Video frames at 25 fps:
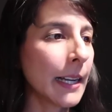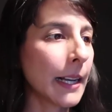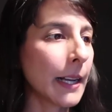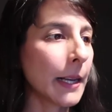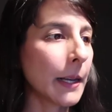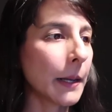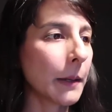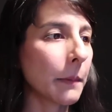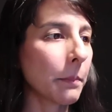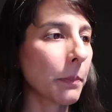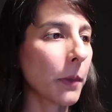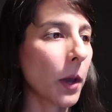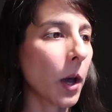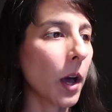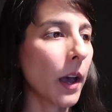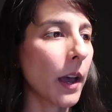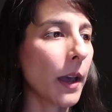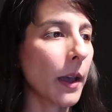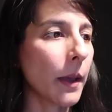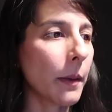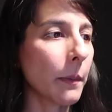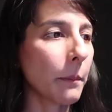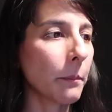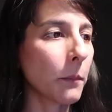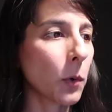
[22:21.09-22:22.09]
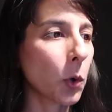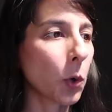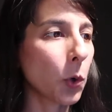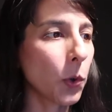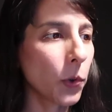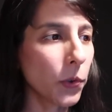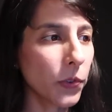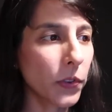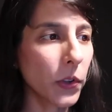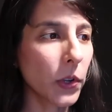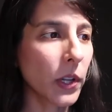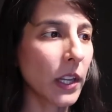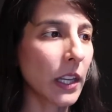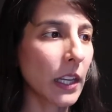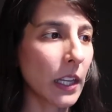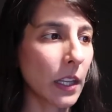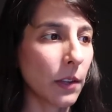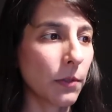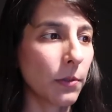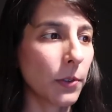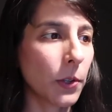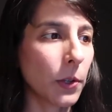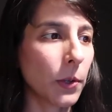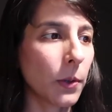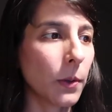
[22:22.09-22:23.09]
um, I am also going to
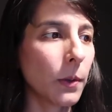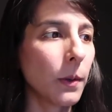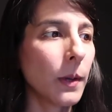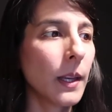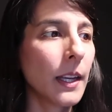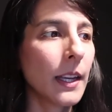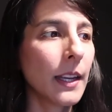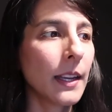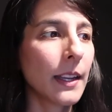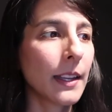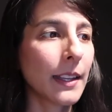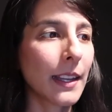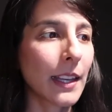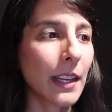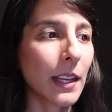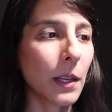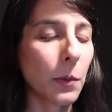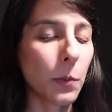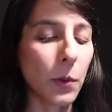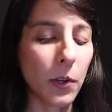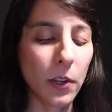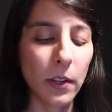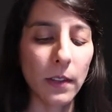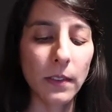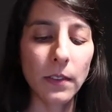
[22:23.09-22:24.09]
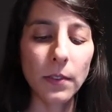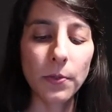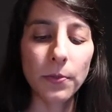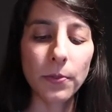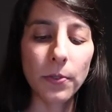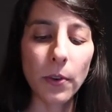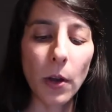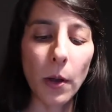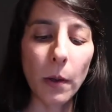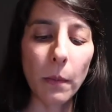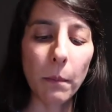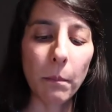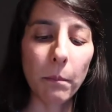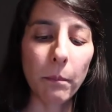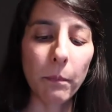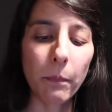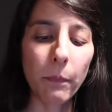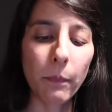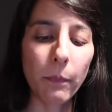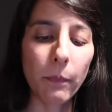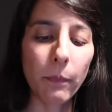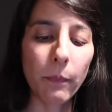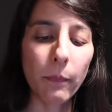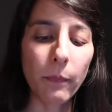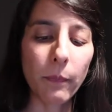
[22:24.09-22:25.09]
give you keywords
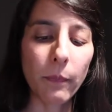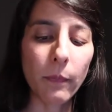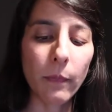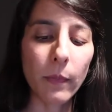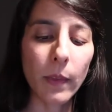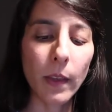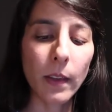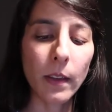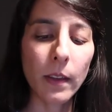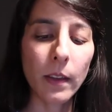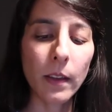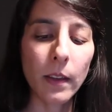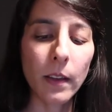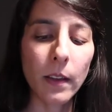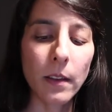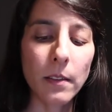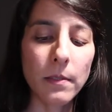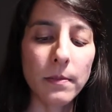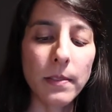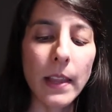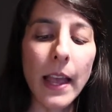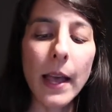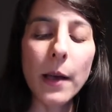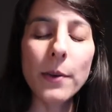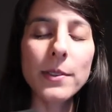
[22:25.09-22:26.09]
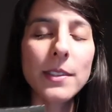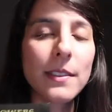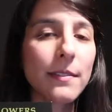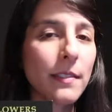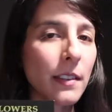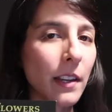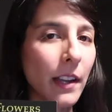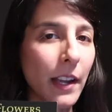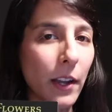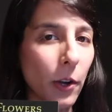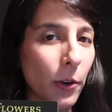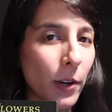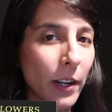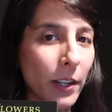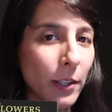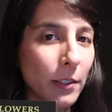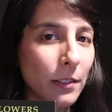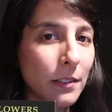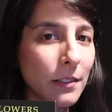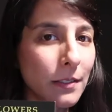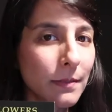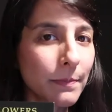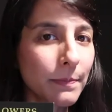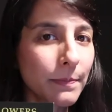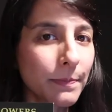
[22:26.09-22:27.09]
from Flowers of the Night
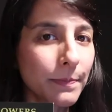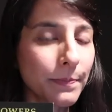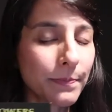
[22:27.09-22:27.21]
Oracle